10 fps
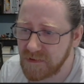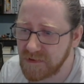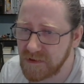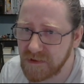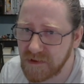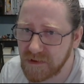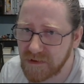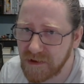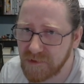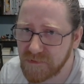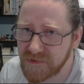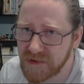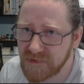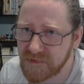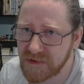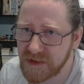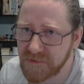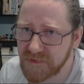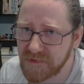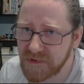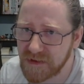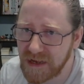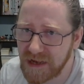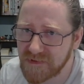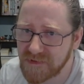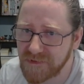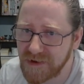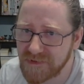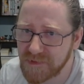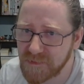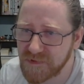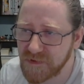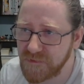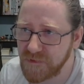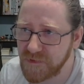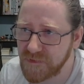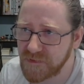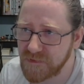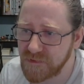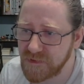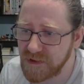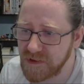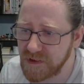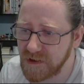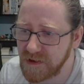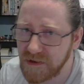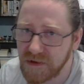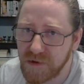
The carousels gives access to items first to the